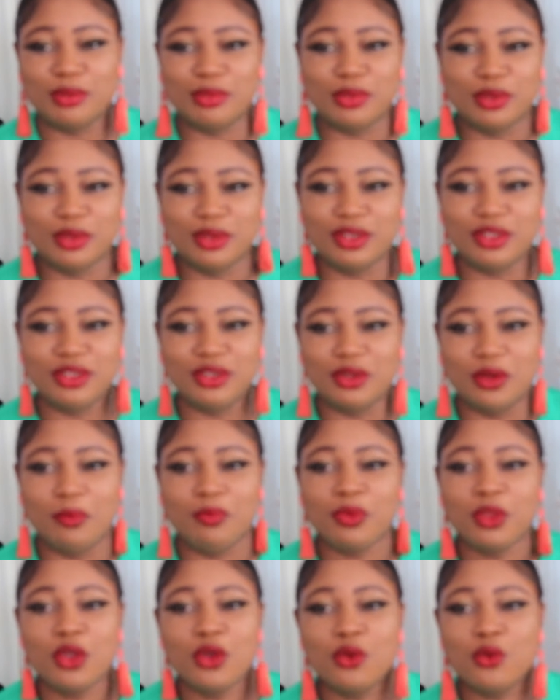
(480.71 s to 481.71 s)
moon, you
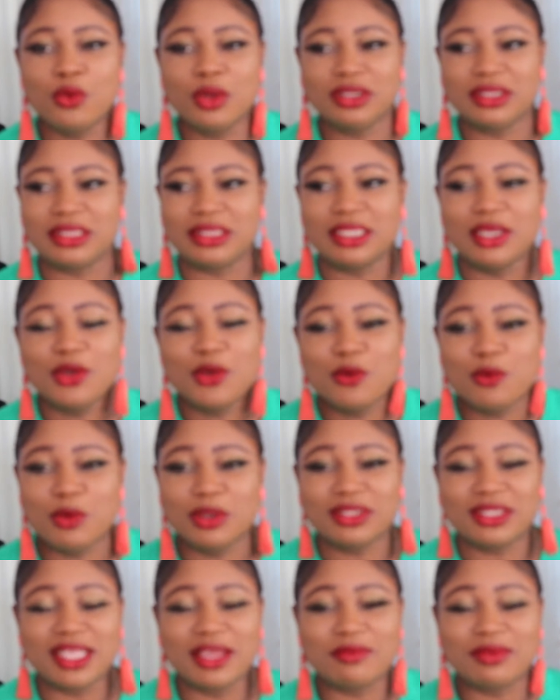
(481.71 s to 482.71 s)
know, once
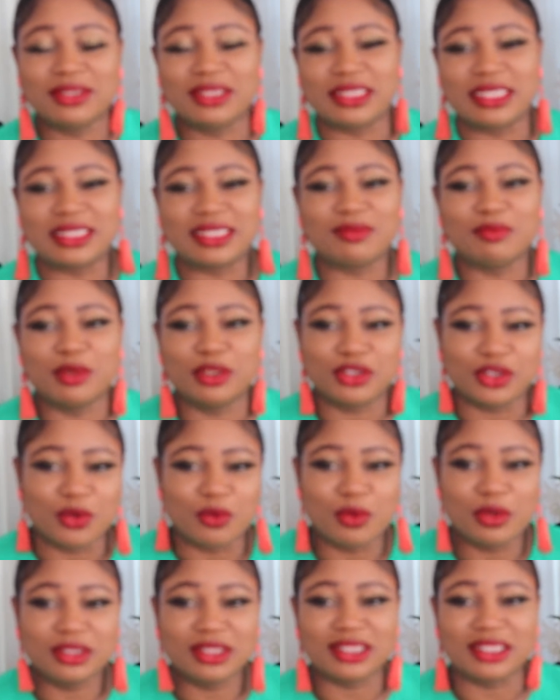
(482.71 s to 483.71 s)
once every six months or
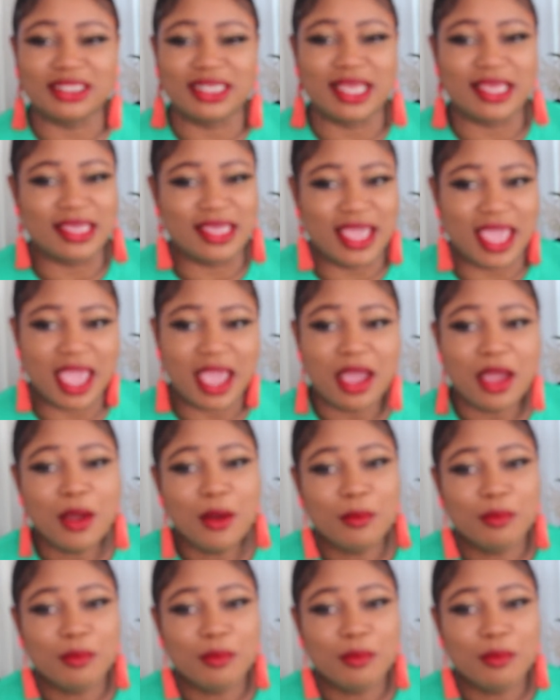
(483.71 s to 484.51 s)
once in a year,